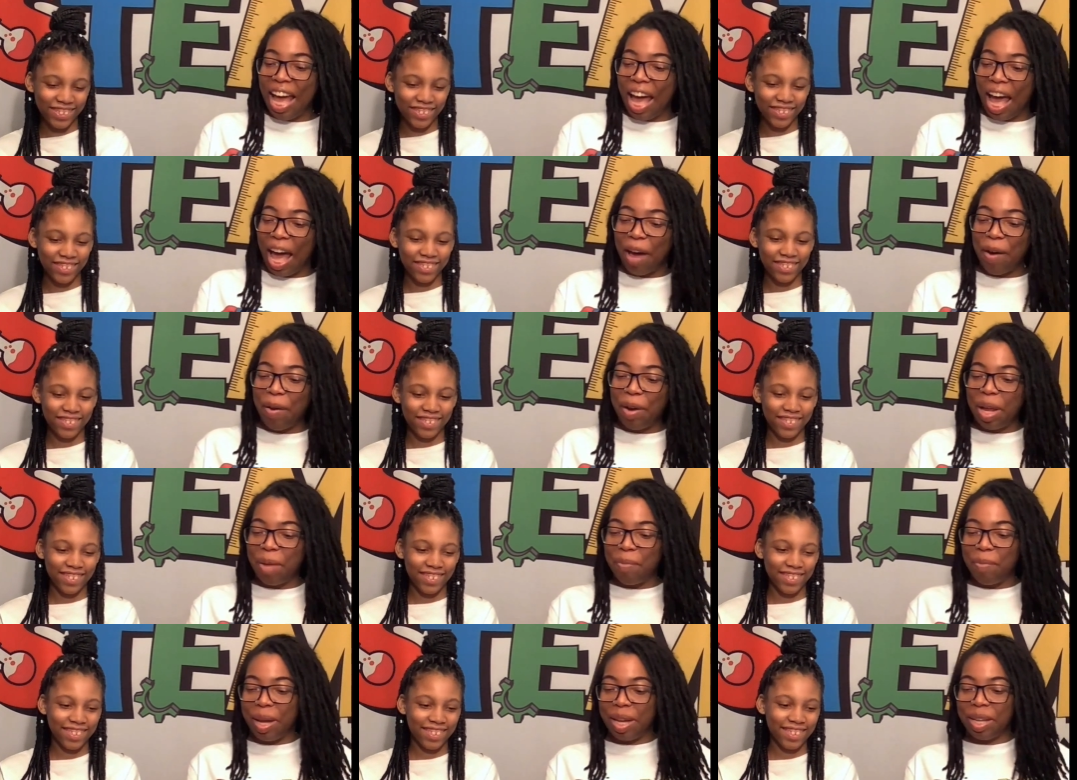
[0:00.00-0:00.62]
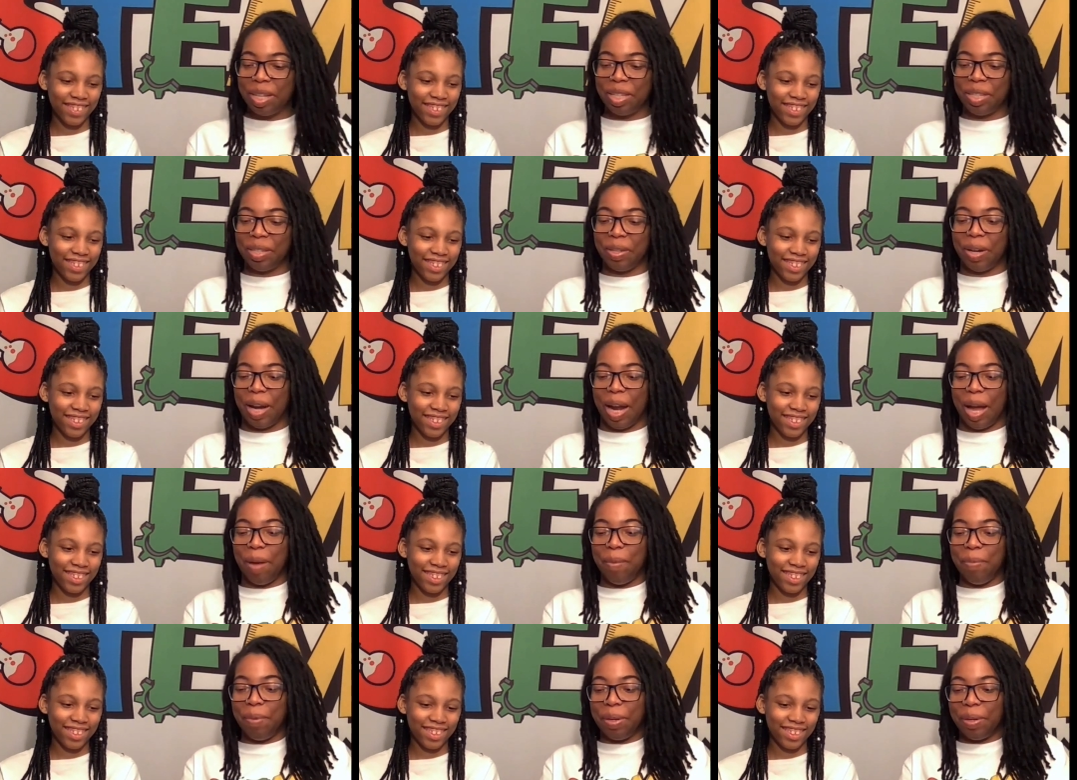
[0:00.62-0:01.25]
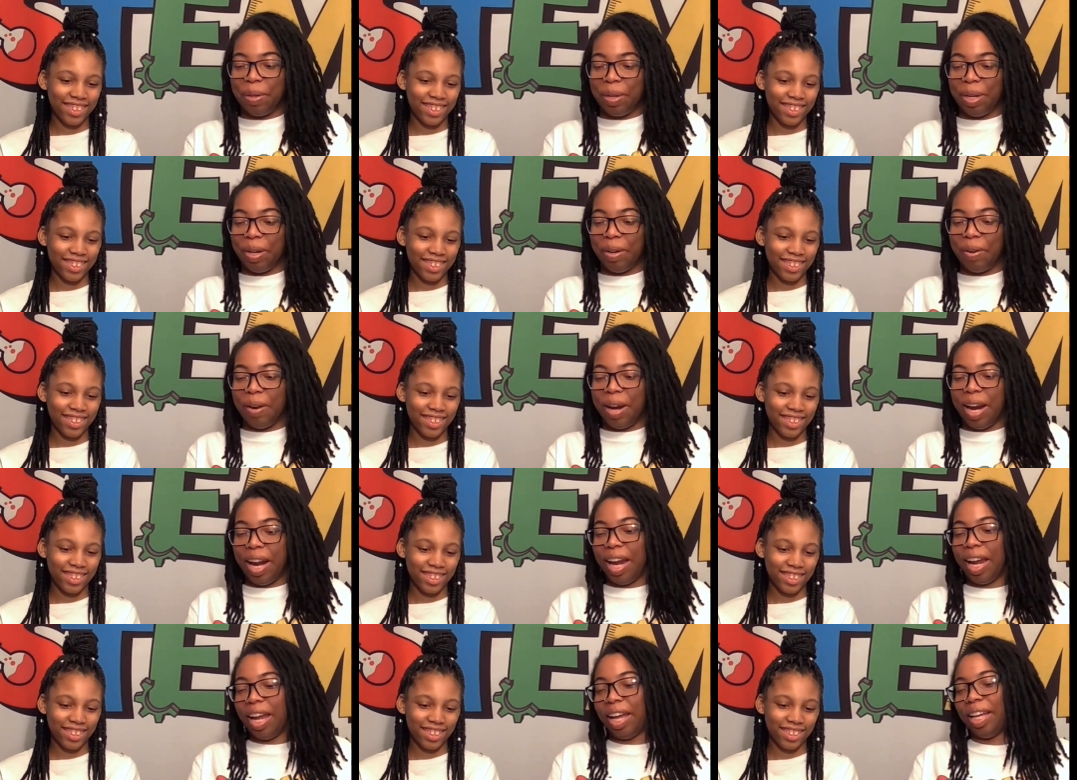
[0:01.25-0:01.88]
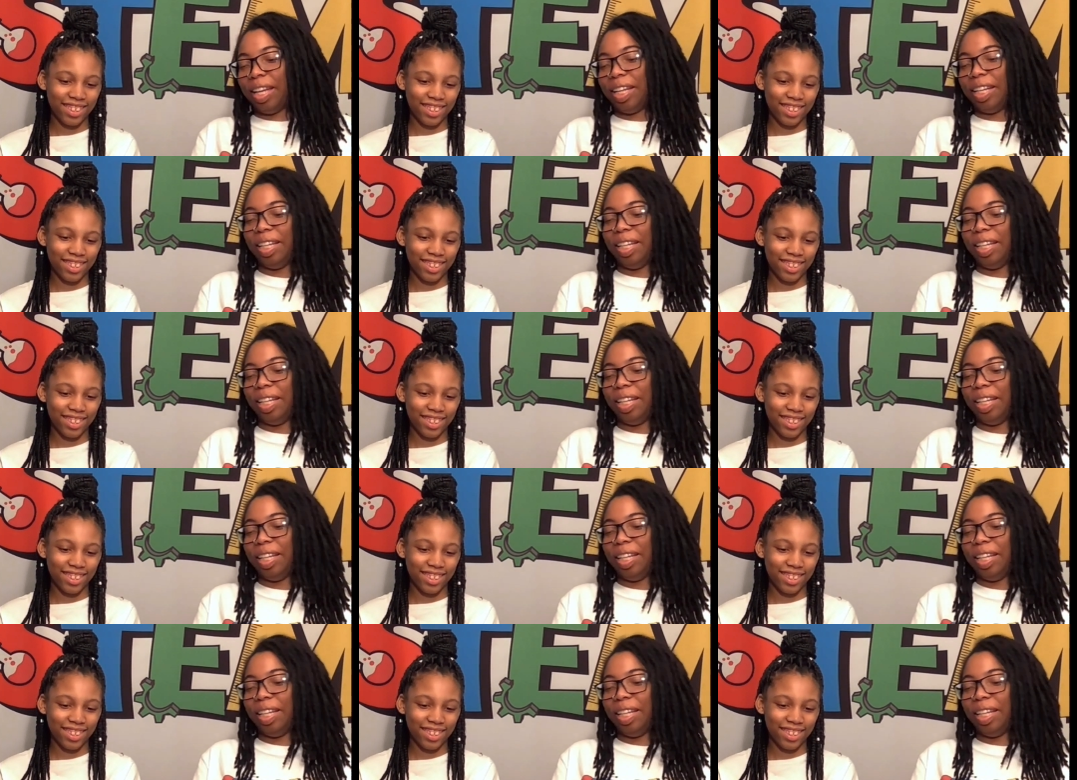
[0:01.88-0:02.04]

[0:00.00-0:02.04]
Speaker 1: I want to make sure I'm doing it right.